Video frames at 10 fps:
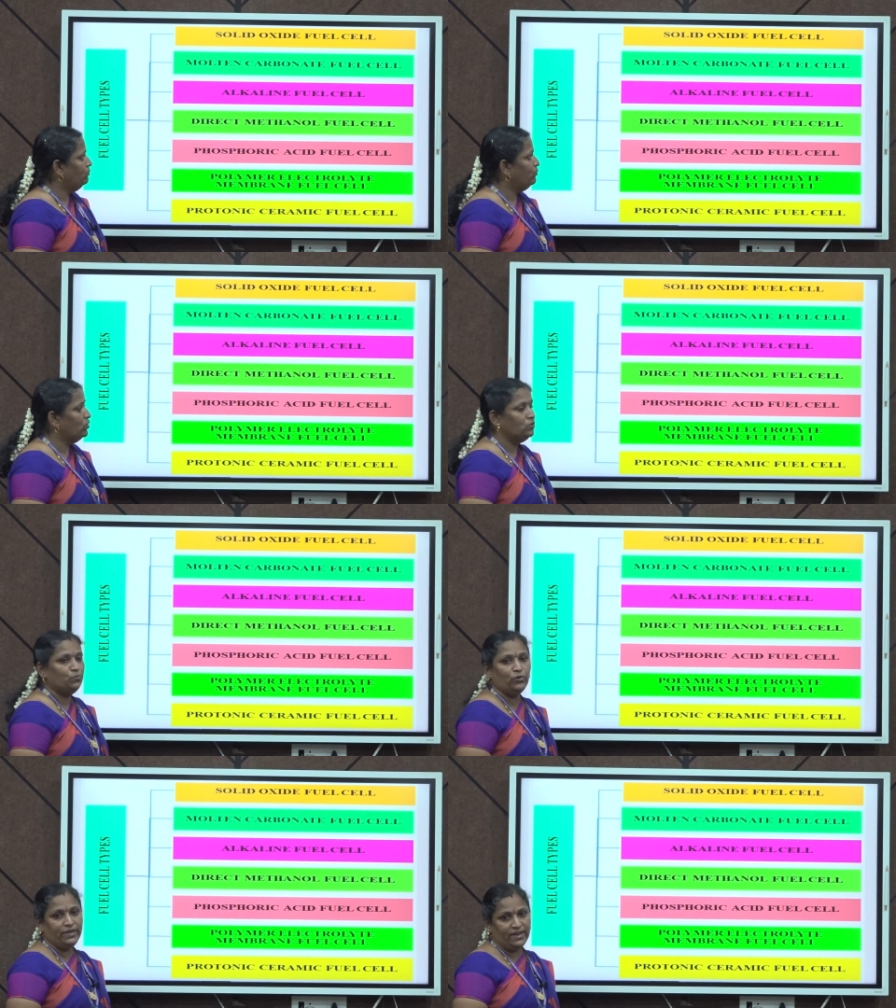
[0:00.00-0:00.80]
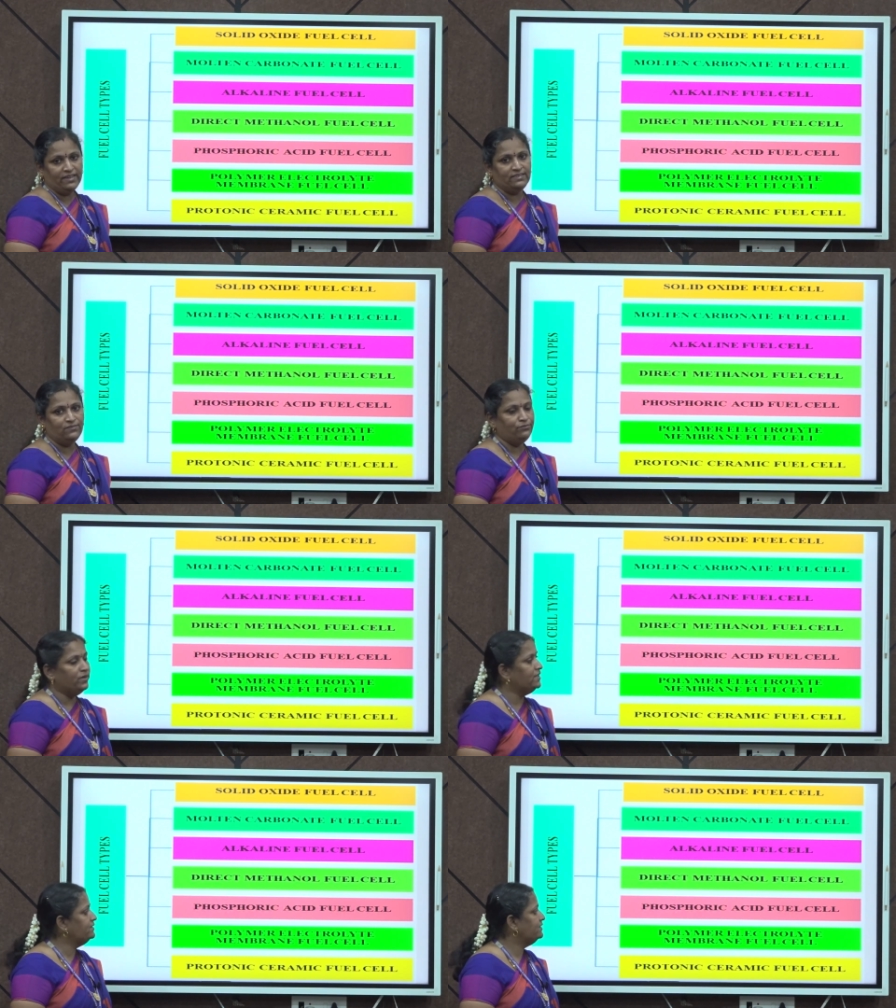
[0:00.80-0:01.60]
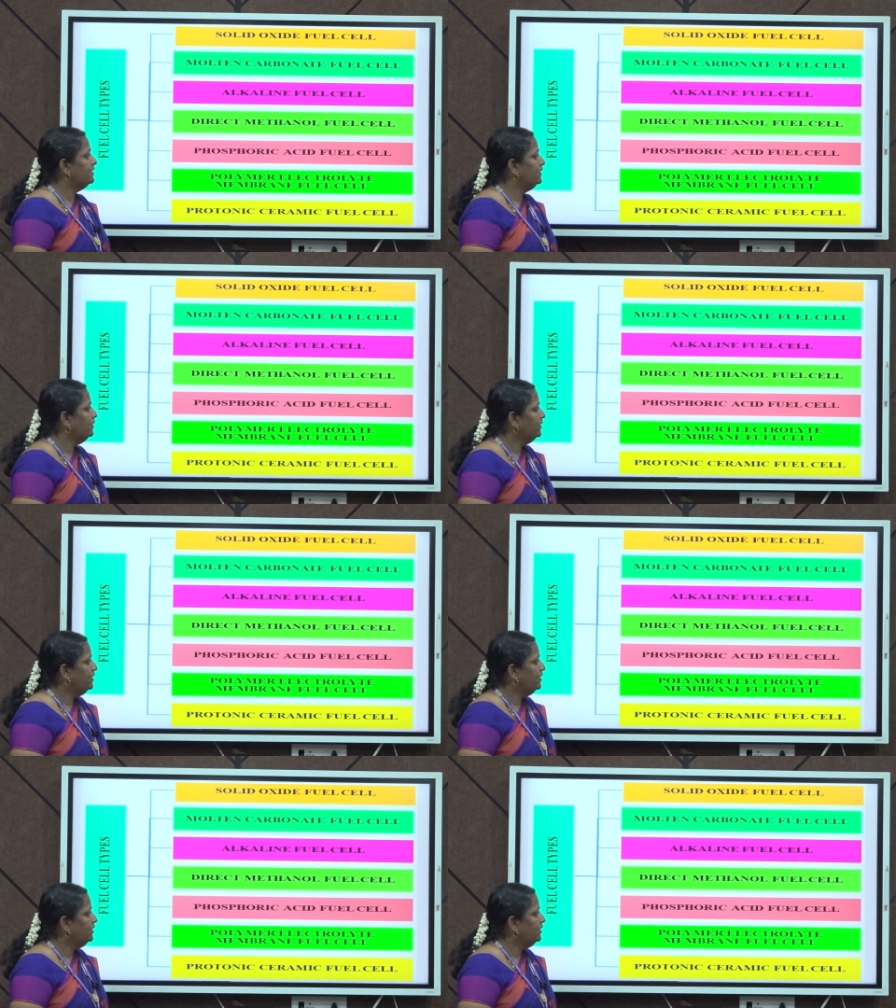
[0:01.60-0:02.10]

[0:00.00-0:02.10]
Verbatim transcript: phosphoric acid fuel cell